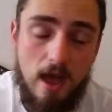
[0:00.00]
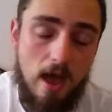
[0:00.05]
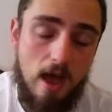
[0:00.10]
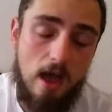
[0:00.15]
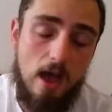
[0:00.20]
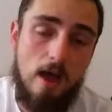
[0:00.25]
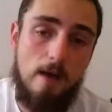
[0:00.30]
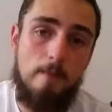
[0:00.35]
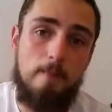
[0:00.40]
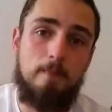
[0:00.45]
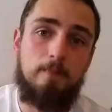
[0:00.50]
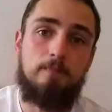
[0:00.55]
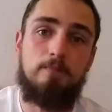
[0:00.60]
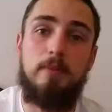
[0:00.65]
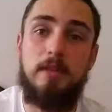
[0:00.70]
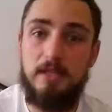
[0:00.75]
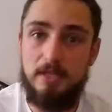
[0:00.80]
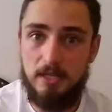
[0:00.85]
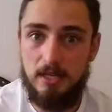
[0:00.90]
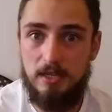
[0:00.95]
Um,
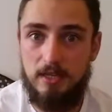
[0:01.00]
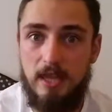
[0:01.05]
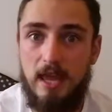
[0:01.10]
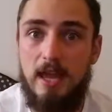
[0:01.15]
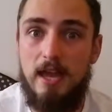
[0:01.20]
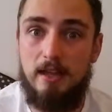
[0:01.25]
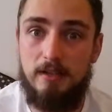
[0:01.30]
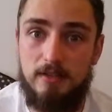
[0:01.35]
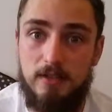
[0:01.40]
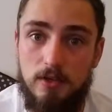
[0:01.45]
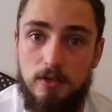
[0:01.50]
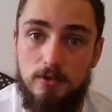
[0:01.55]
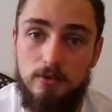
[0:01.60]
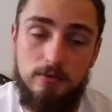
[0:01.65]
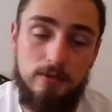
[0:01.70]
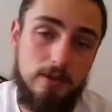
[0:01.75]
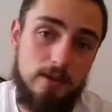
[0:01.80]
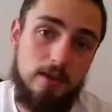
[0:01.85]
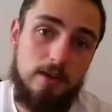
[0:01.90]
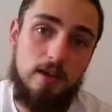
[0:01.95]
but yeah, so